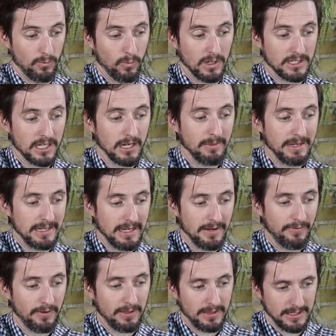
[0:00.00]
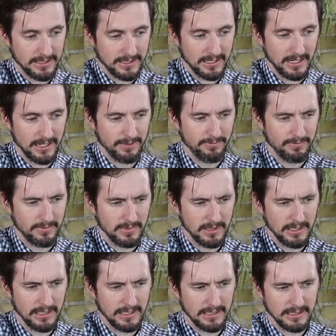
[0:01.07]
what's going to be different this time
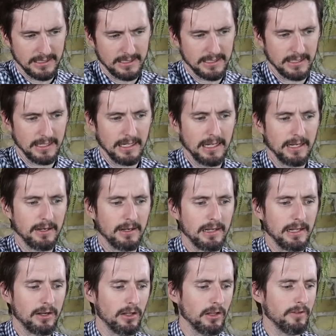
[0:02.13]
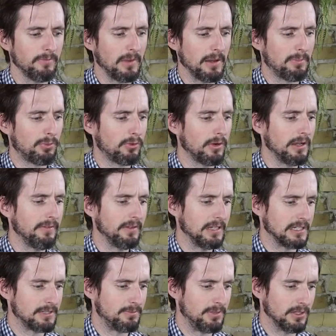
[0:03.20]
is in all of my
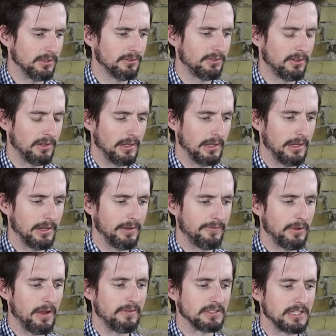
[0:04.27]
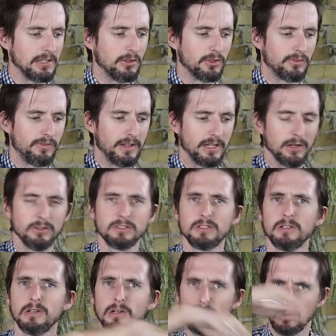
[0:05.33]
previous builds, and if you haven't seen those videos,
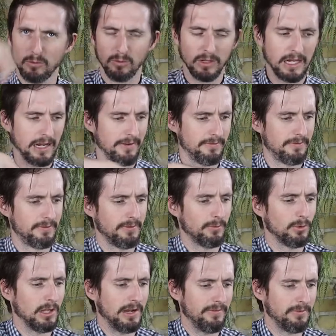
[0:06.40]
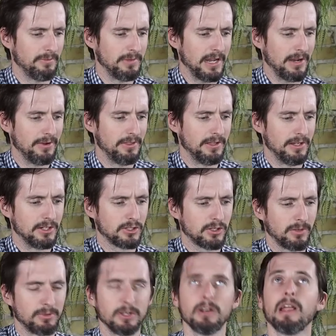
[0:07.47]
we'll have them down in the
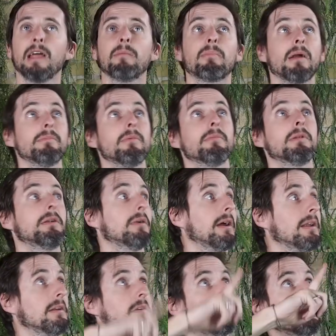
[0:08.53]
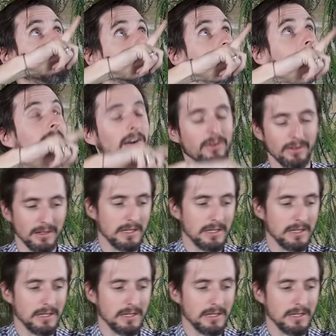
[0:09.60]
description and probably right there.